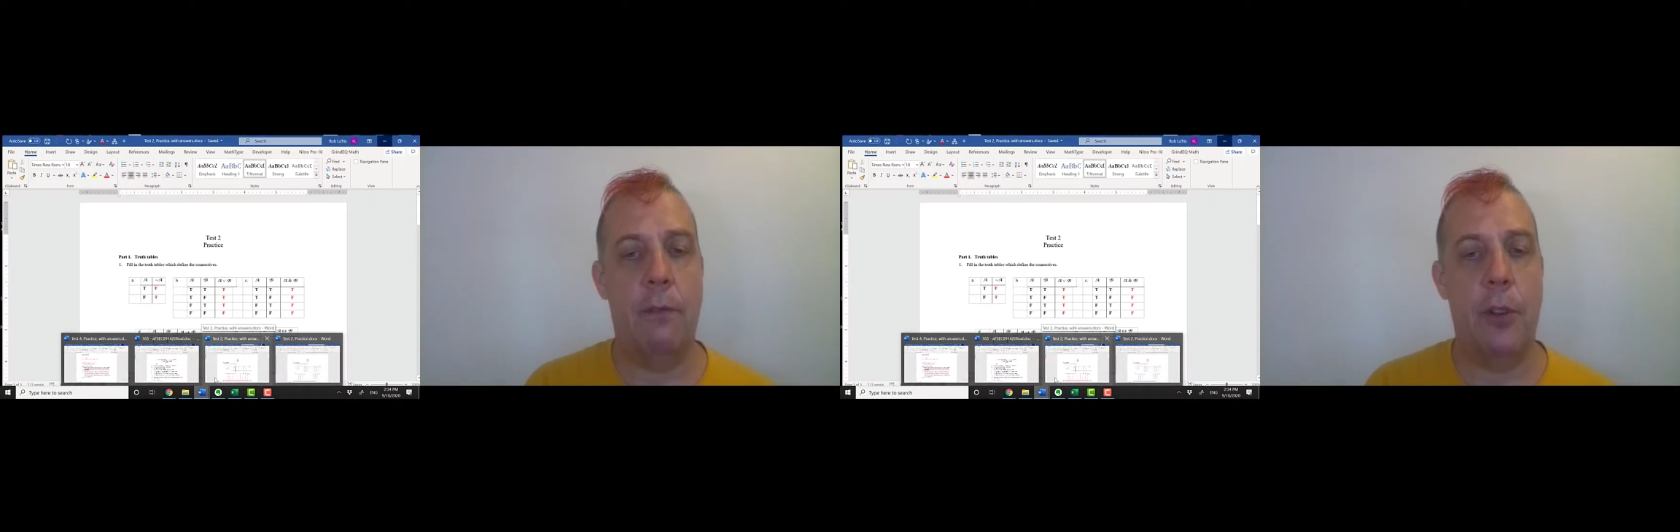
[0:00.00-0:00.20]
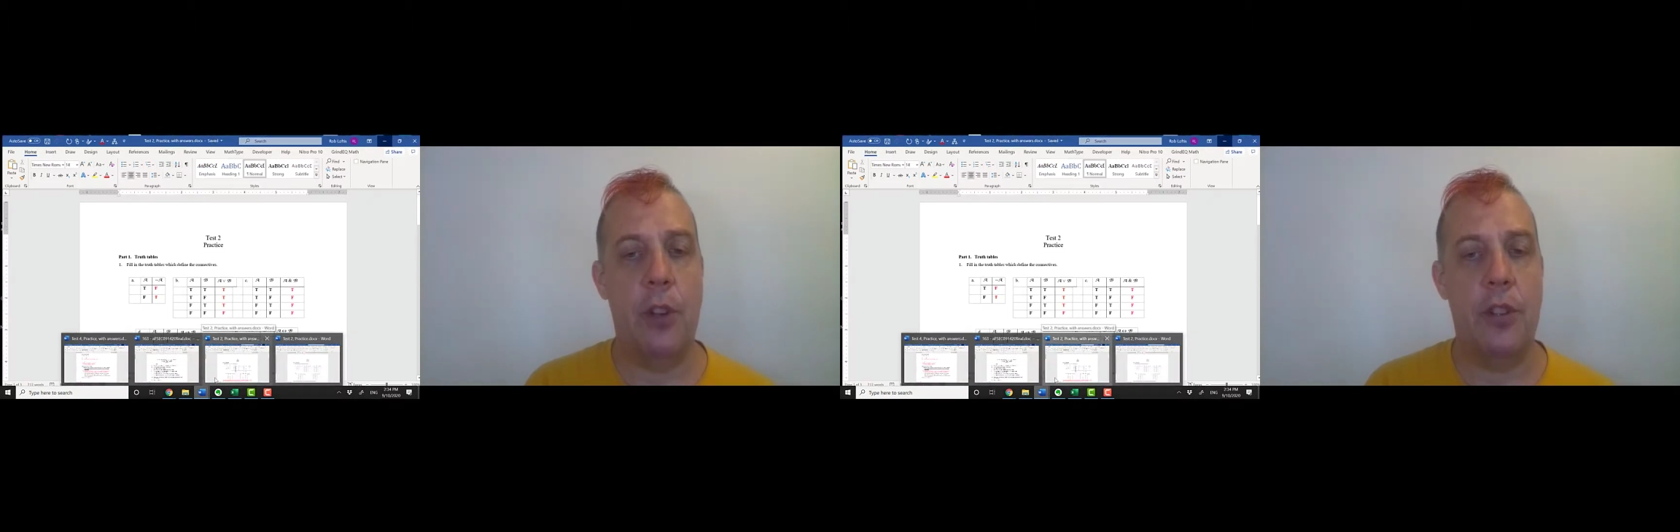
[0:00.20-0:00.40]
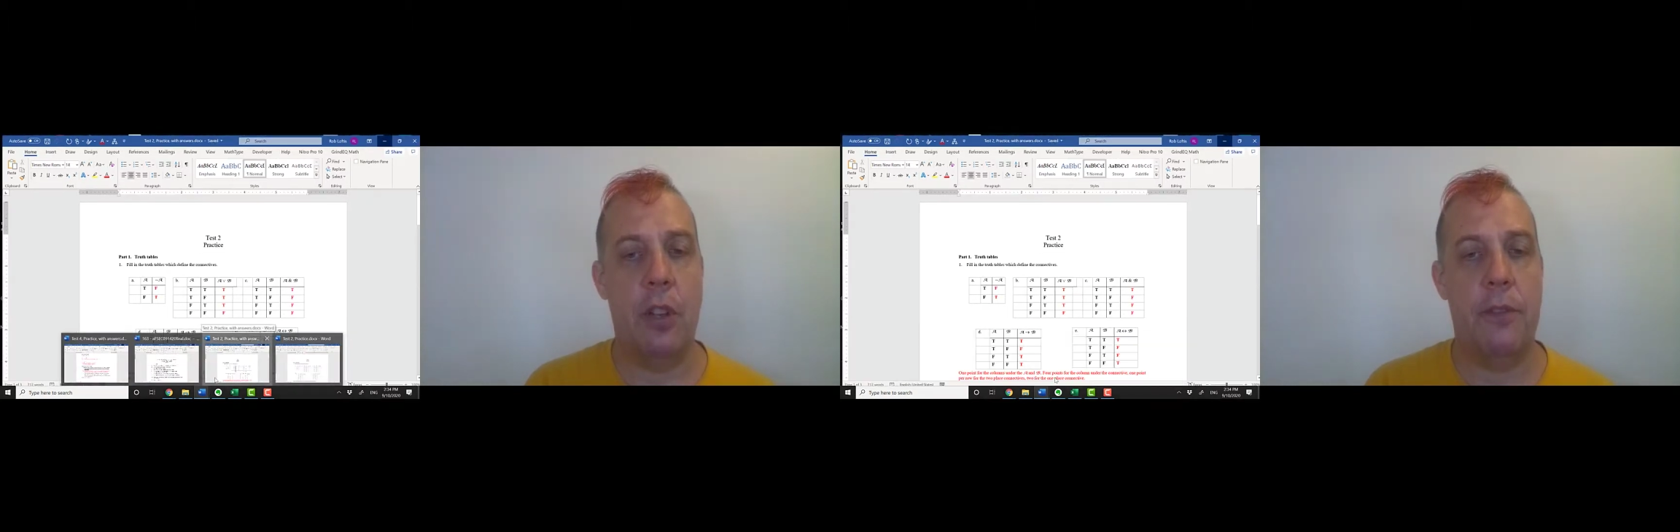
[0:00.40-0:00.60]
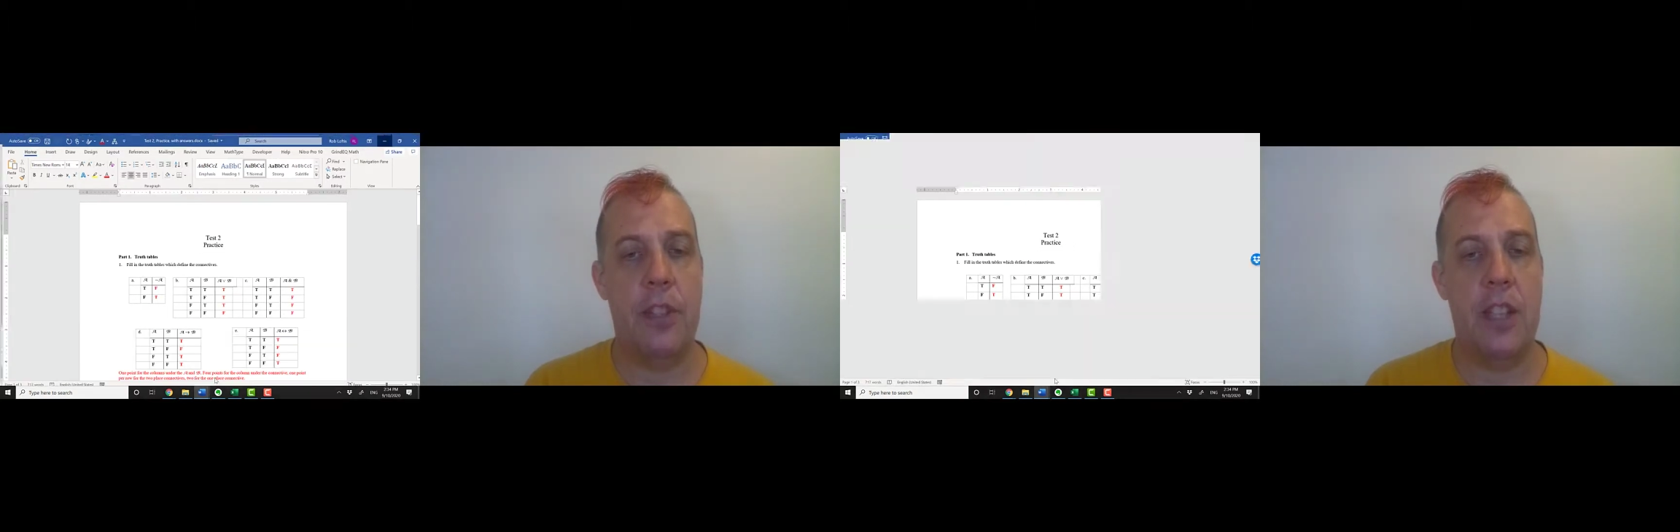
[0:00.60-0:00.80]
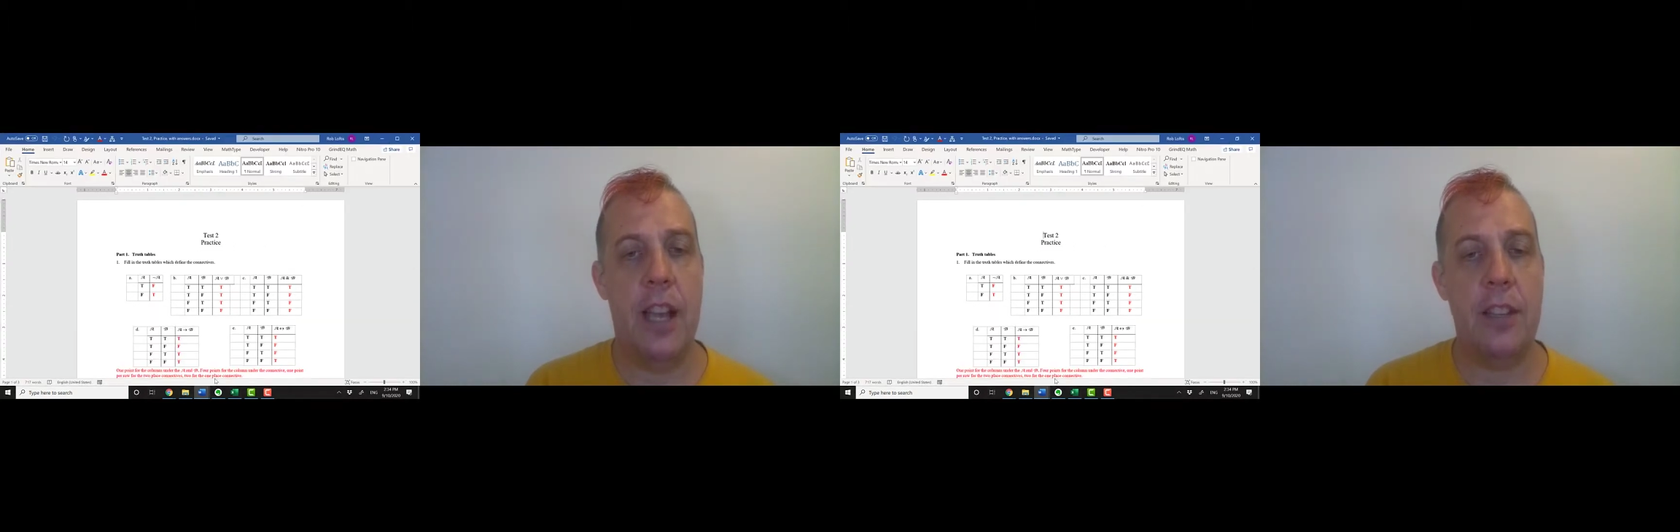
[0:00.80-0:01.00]
version of
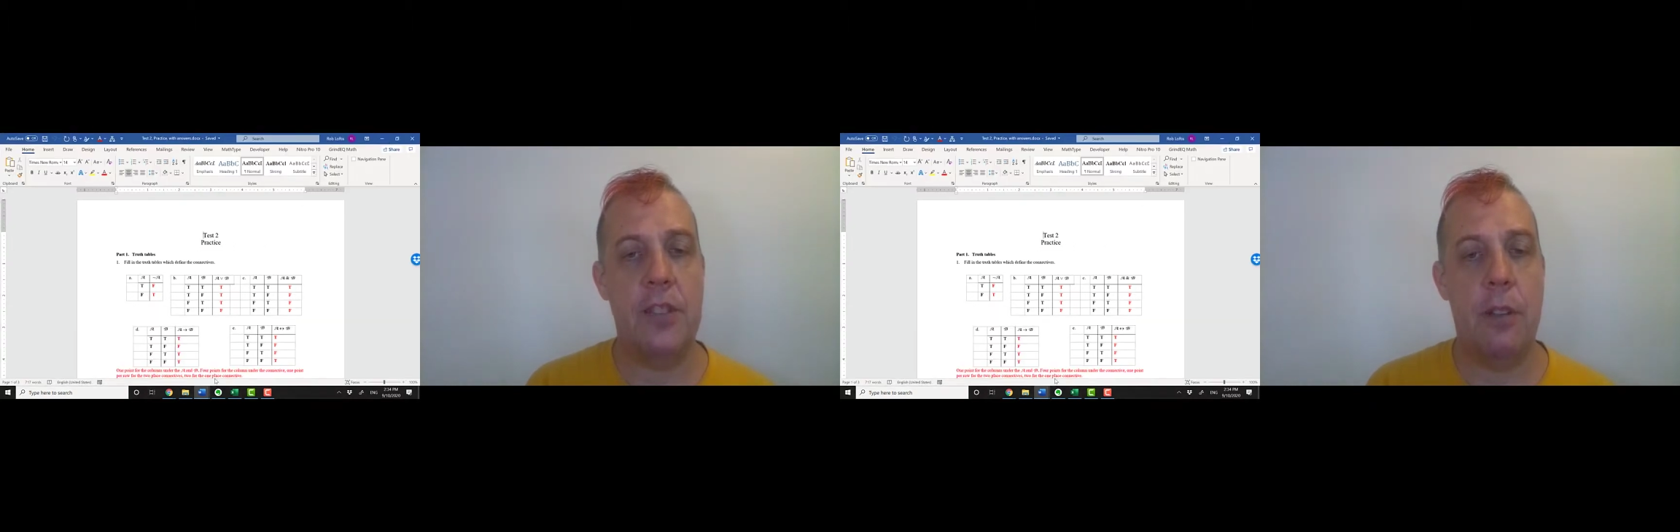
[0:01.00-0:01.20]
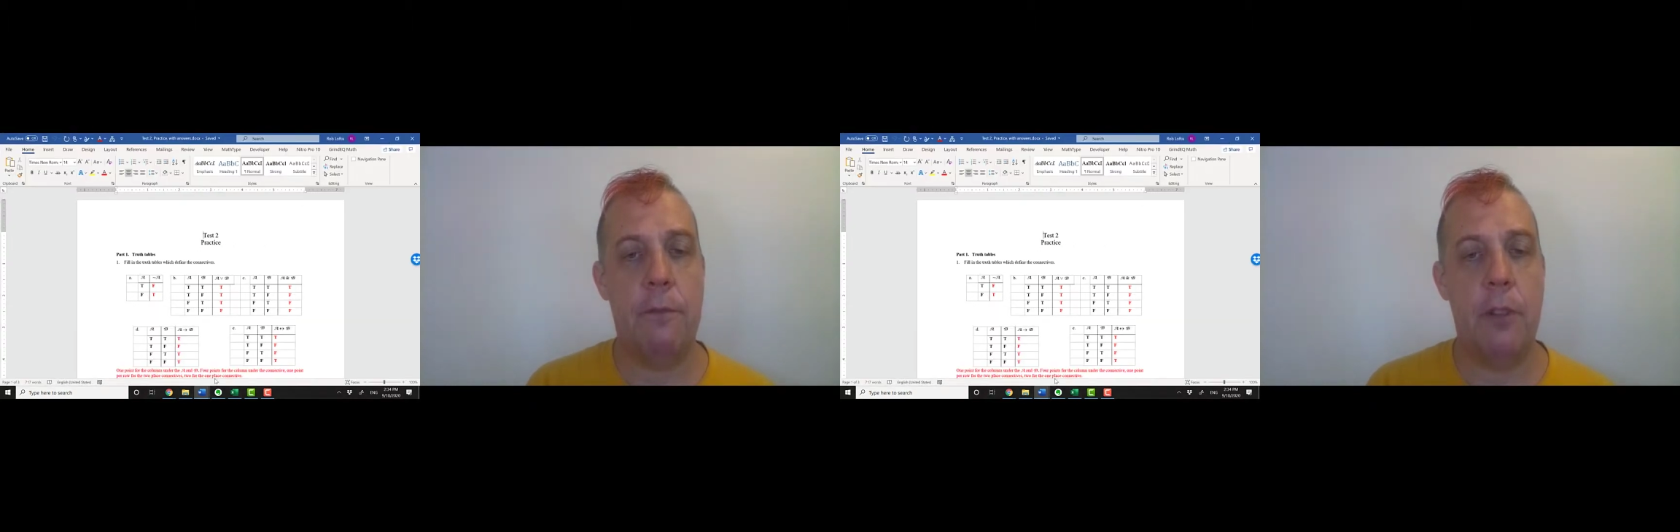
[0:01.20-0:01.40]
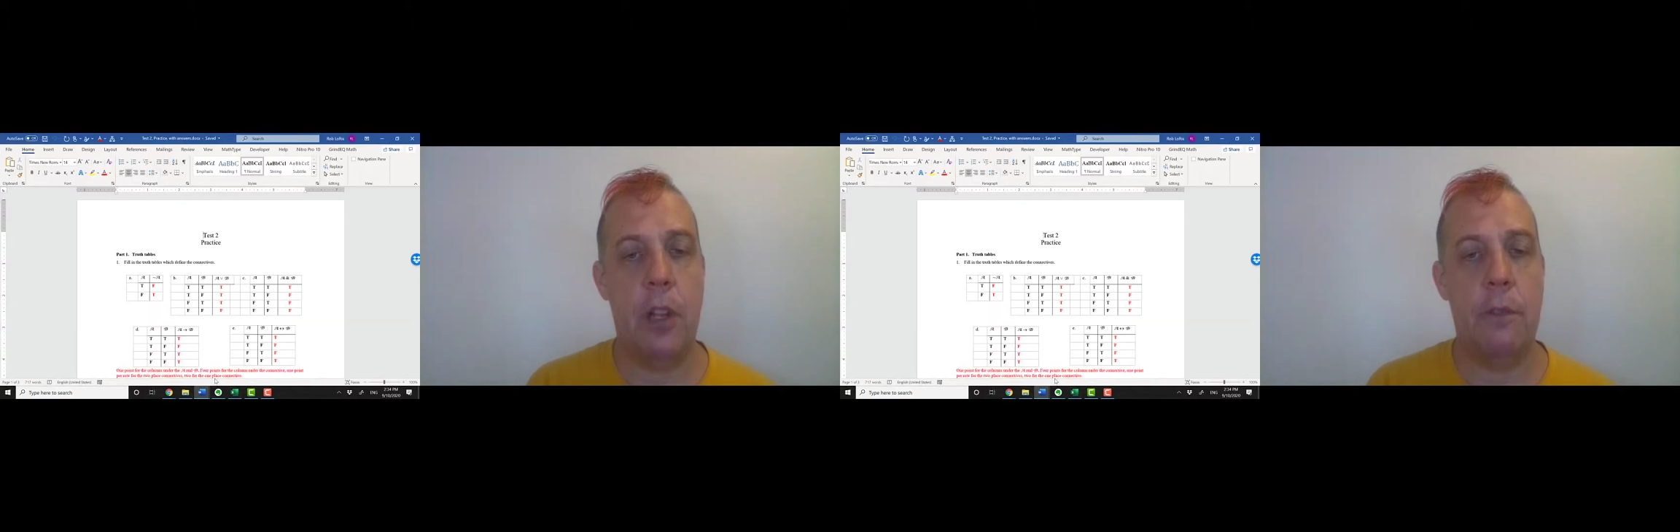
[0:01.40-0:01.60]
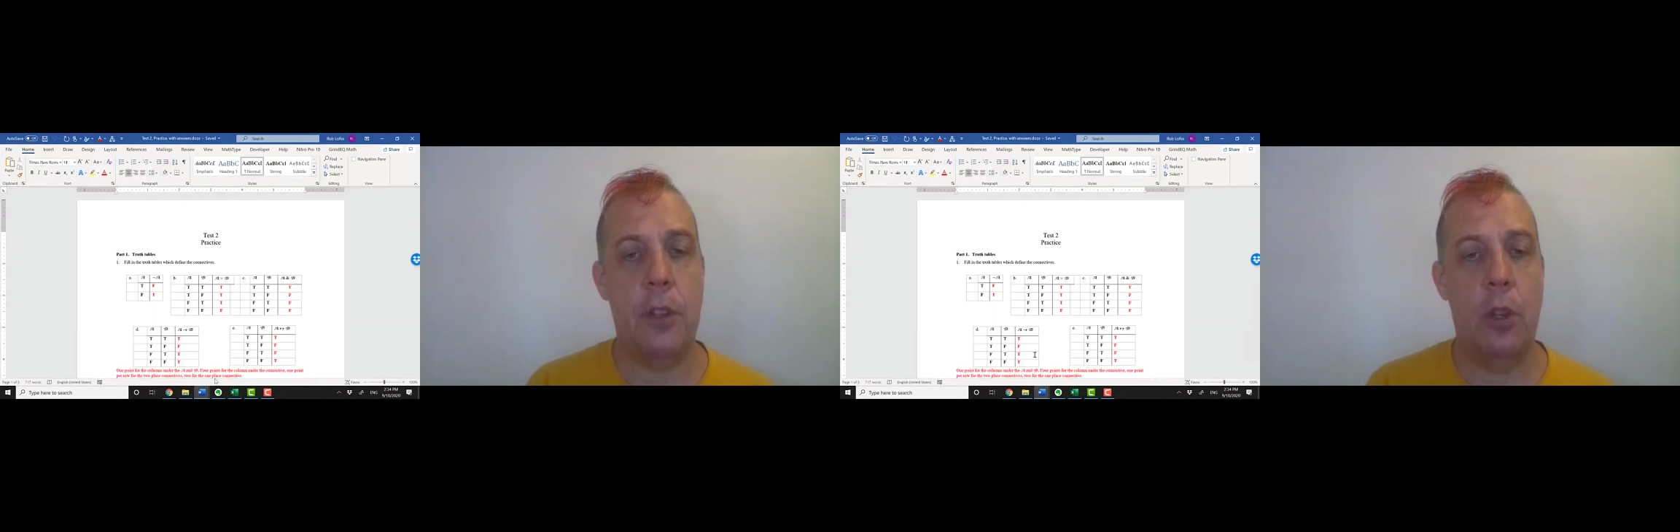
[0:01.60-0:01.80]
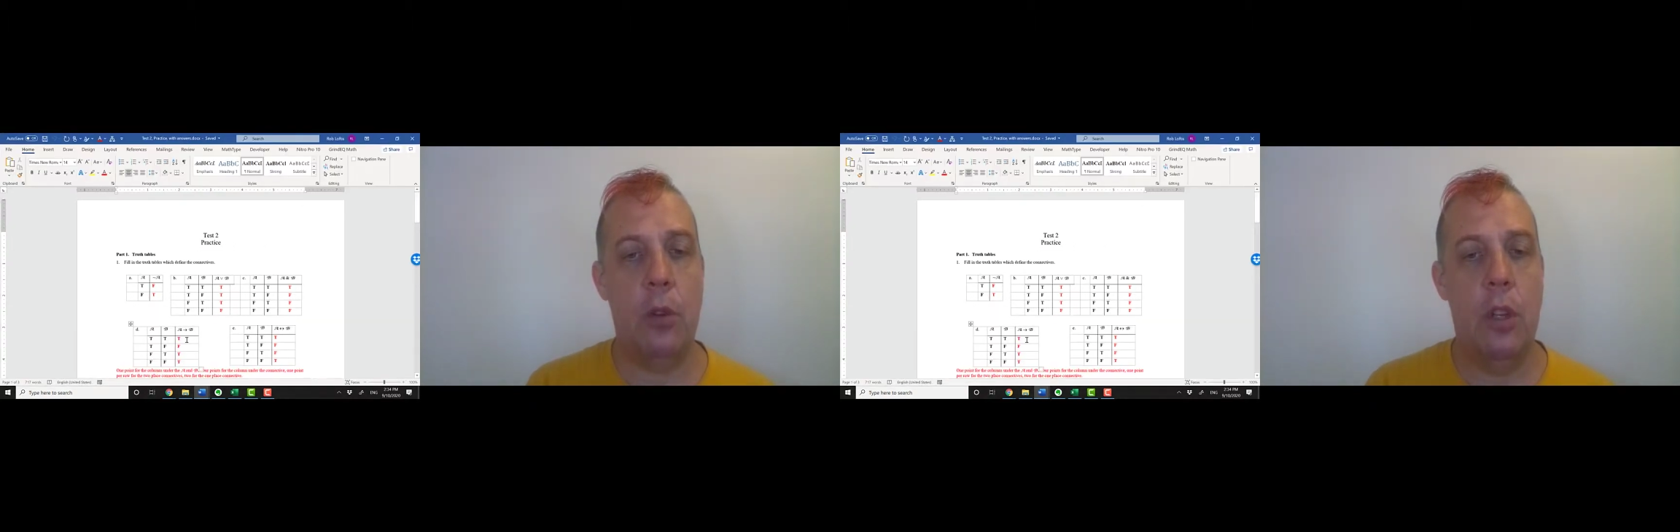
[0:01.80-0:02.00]
the test in front of
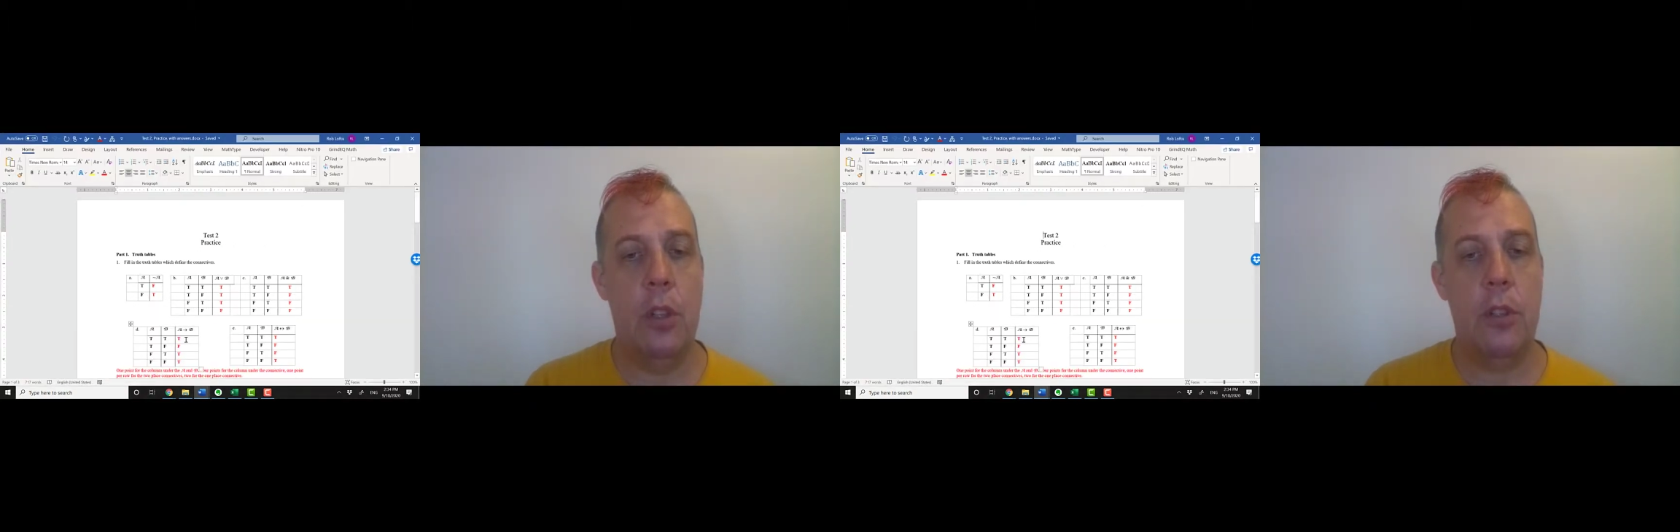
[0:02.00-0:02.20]
you,